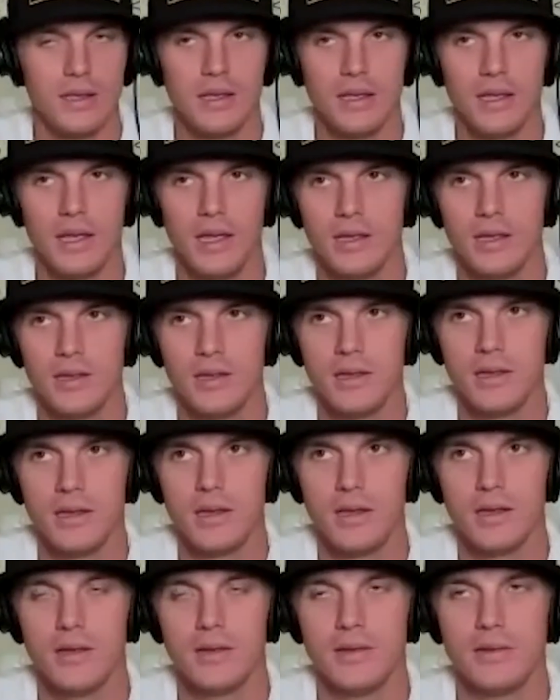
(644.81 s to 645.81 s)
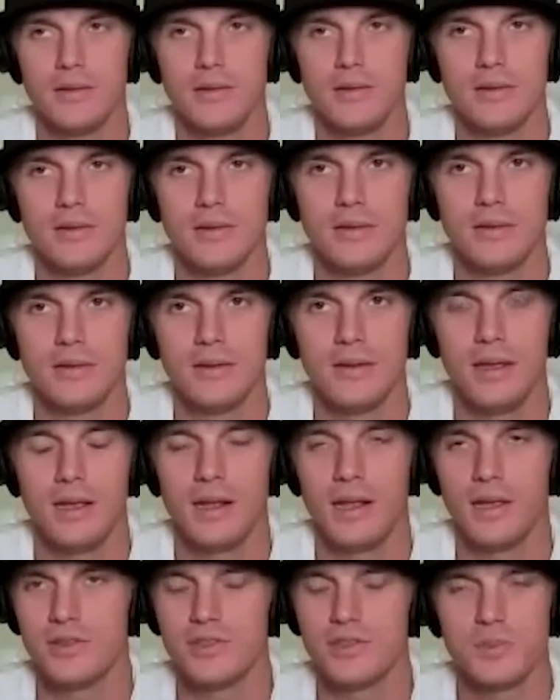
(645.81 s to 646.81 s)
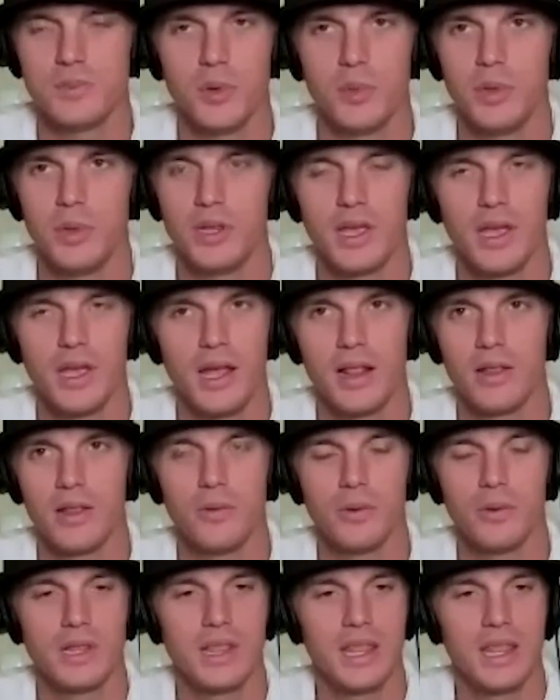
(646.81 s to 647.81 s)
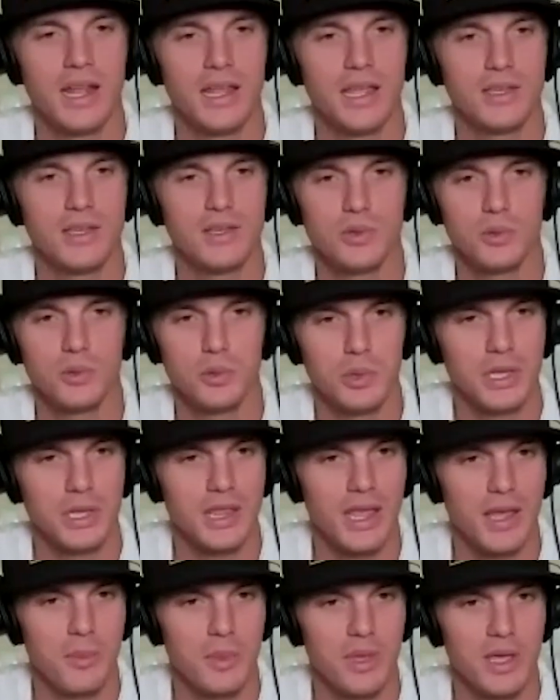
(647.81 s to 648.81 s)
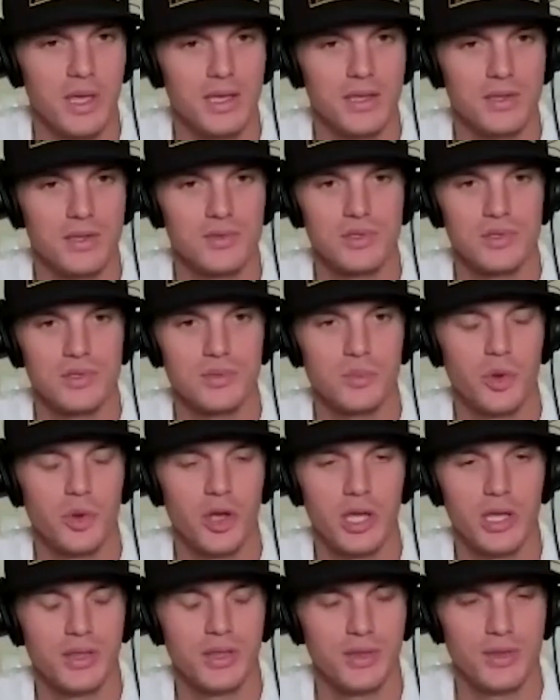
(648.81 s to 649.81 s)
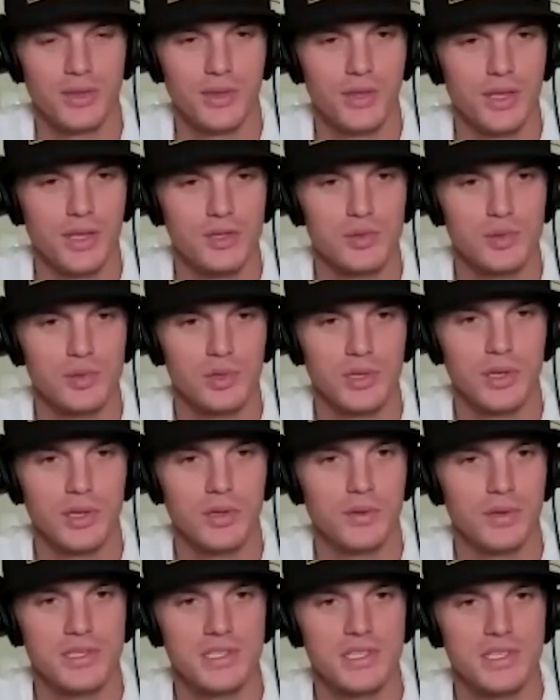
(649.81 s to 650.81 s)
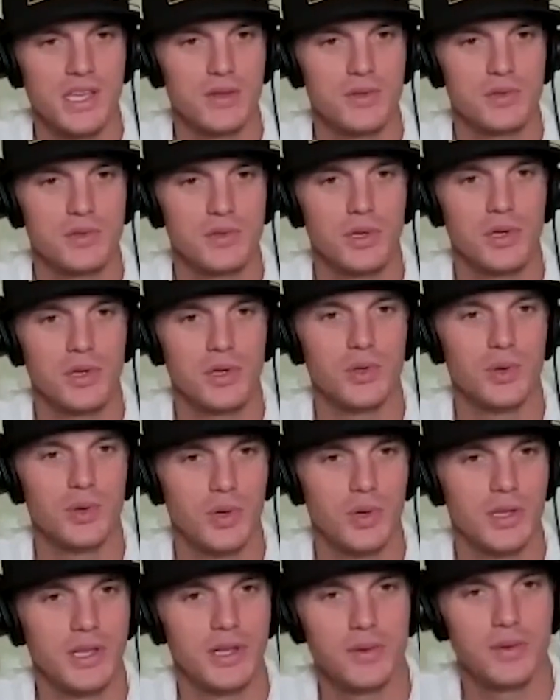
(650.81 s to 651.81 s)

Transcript: and uh, and I just remember being like, I don't know what that is or what that means, but that's really, it sounds really cool. I need to